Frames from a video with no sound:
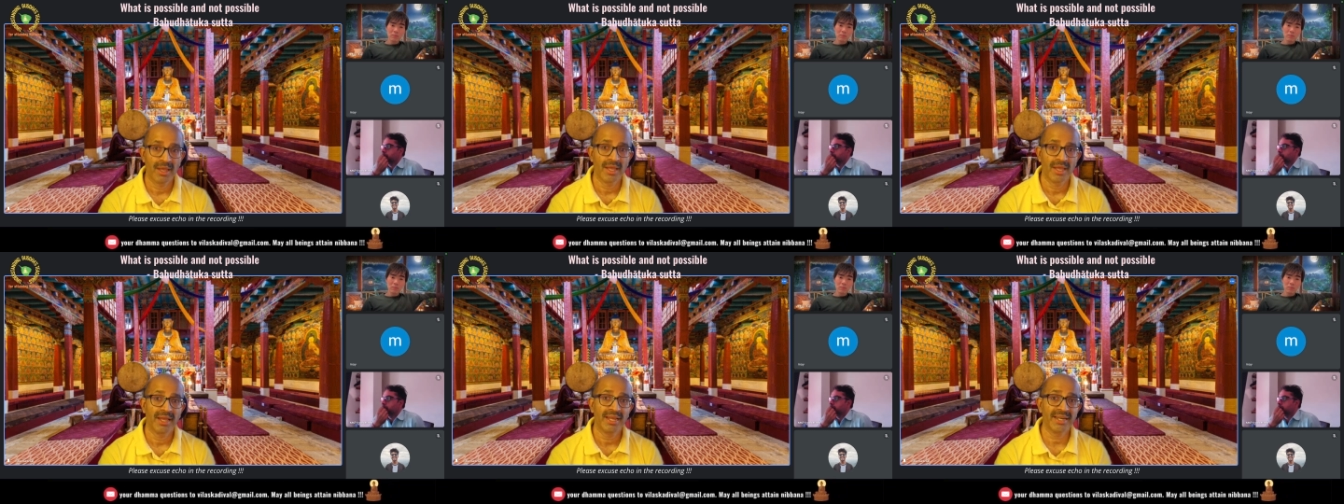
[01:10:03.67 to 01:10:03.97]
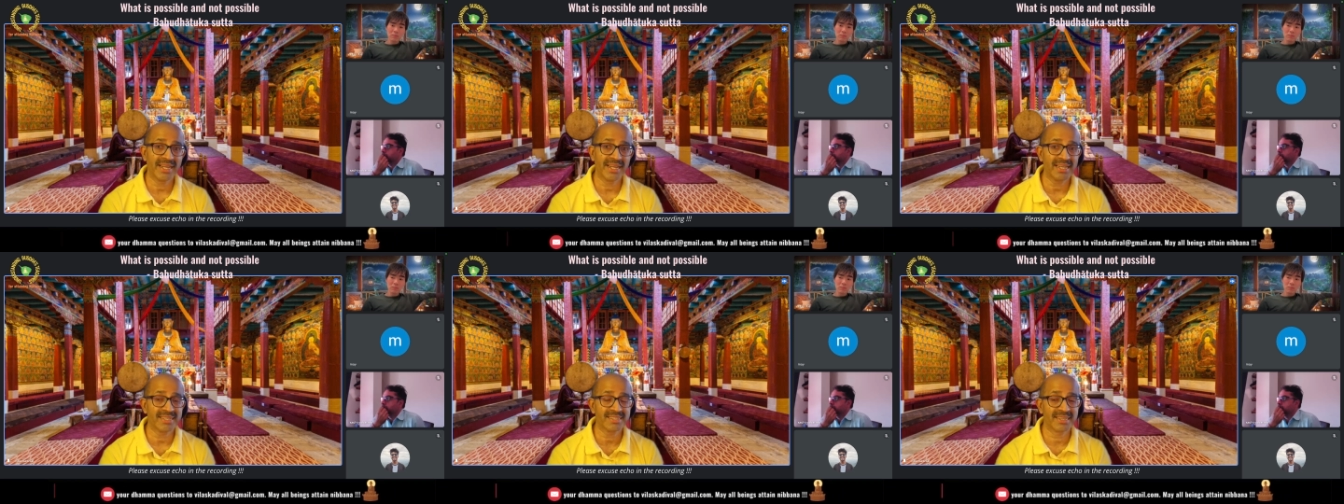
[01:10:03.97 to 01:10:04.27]

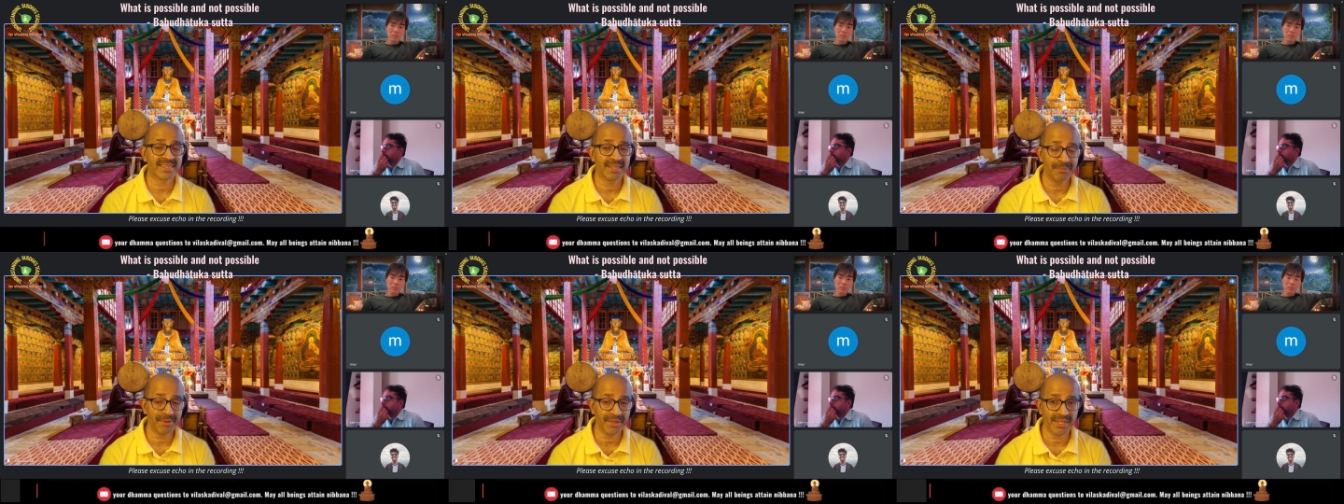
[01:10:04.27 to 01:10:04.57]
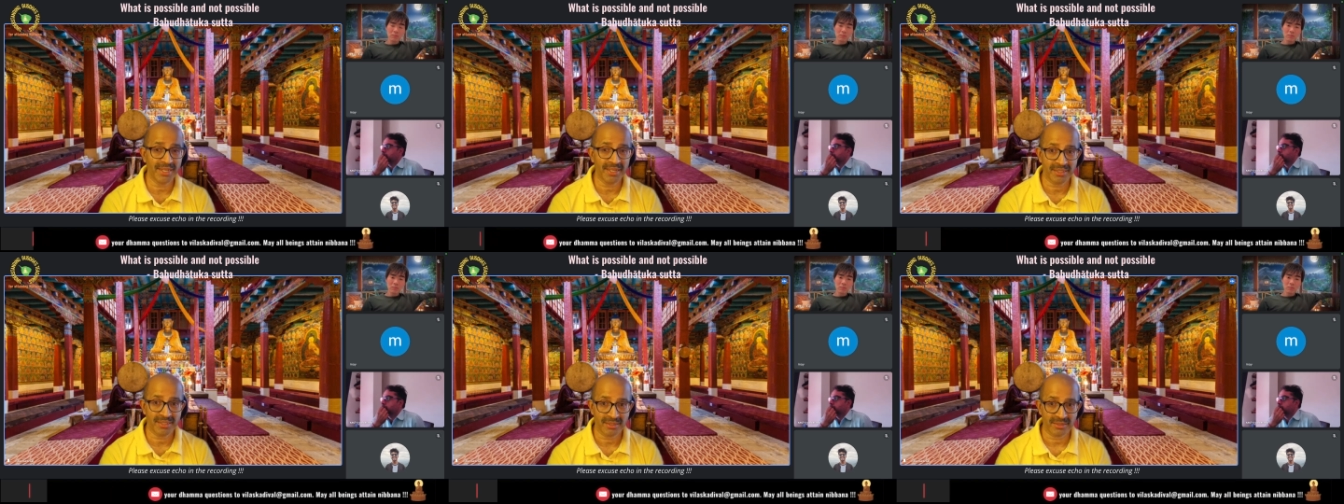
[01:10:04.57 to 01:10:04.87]
It has
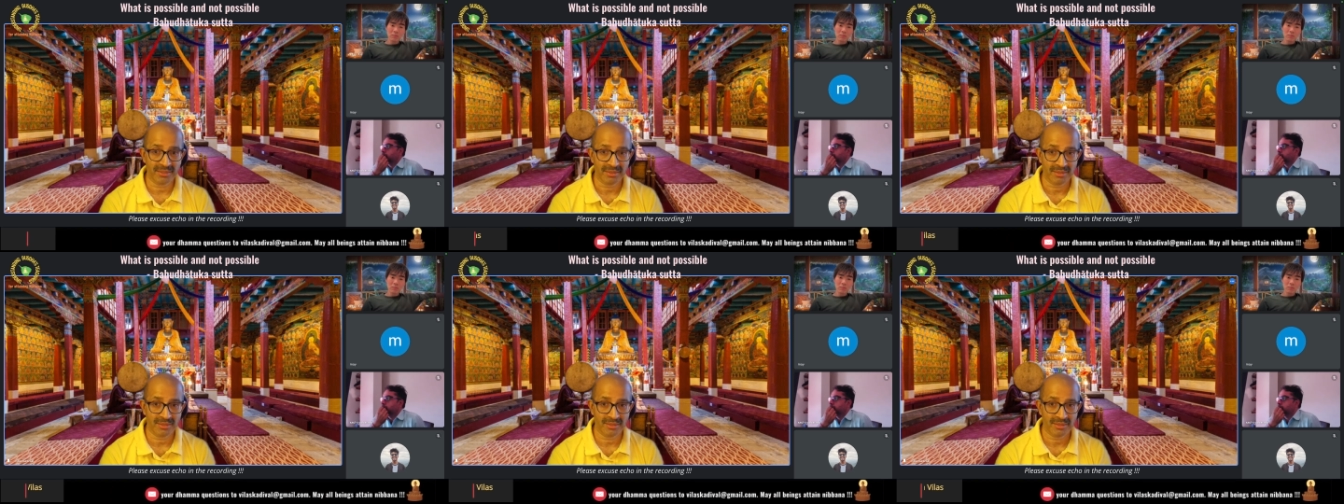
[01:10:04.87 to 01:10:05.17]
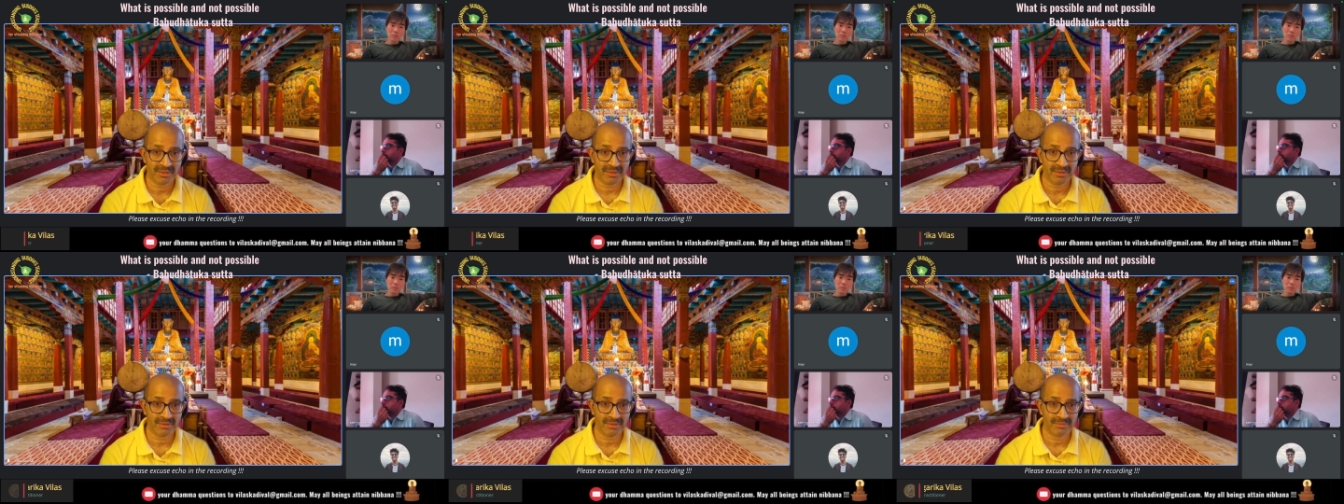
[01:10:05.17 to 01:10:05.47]

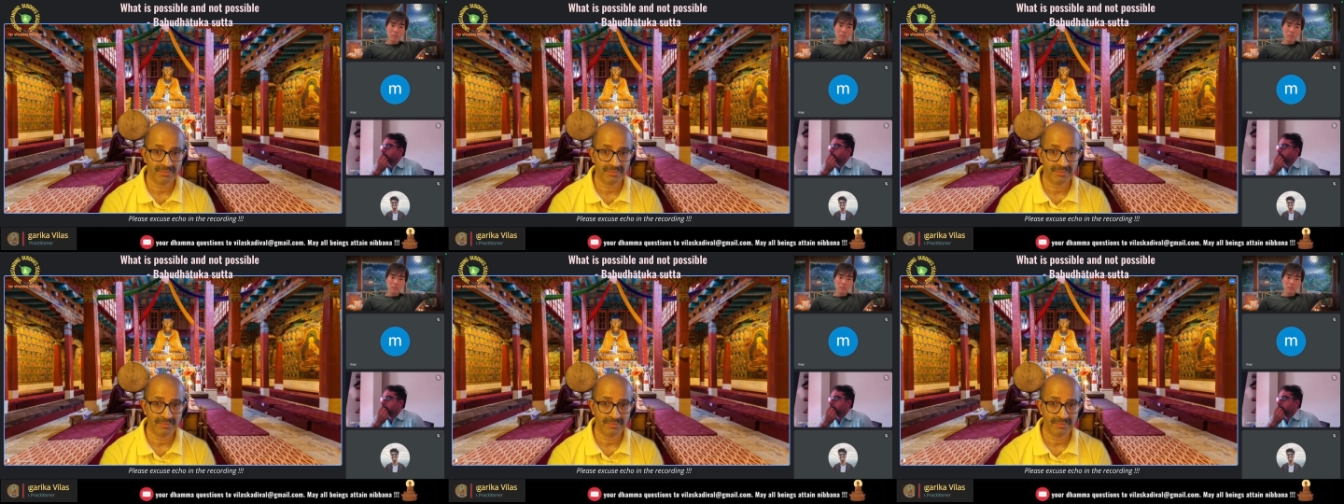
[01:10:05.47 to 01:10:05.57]
limitations.